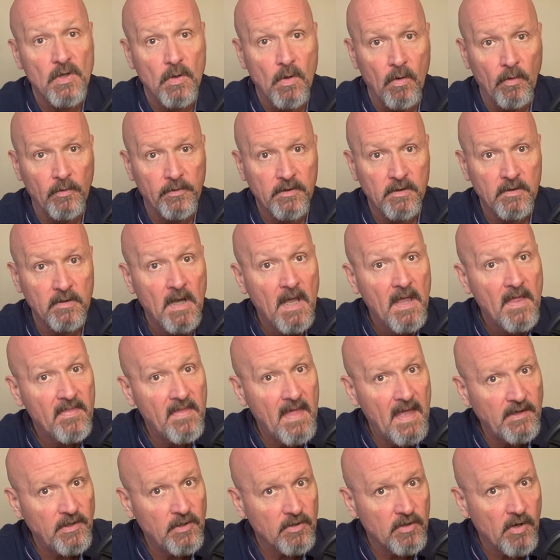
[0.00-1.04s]
older
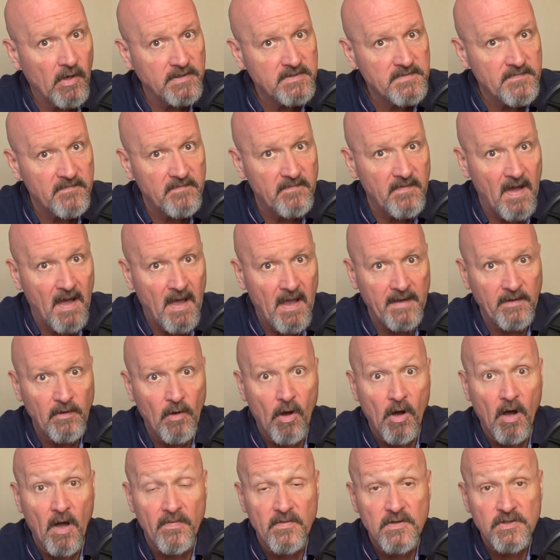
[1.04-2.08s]
than you're going to find
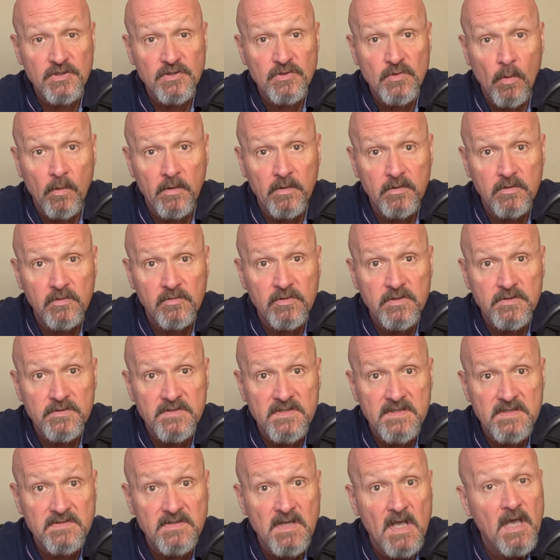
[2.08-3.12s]
on the shorter
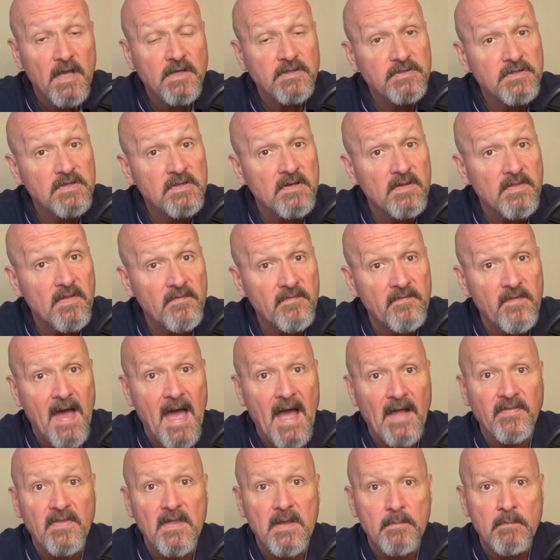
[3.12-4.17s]
cruises due to the
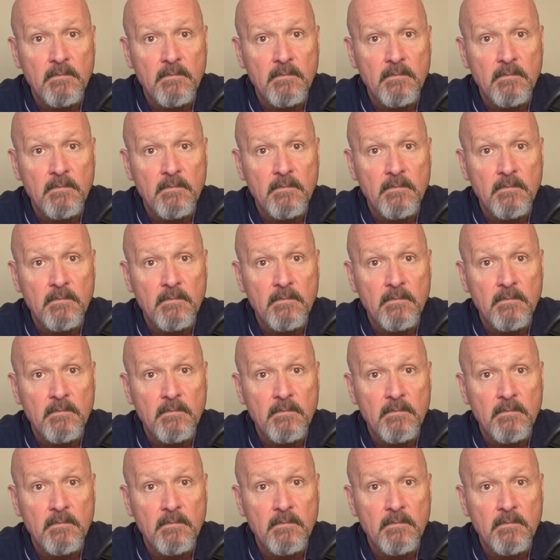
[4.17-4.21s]
fact that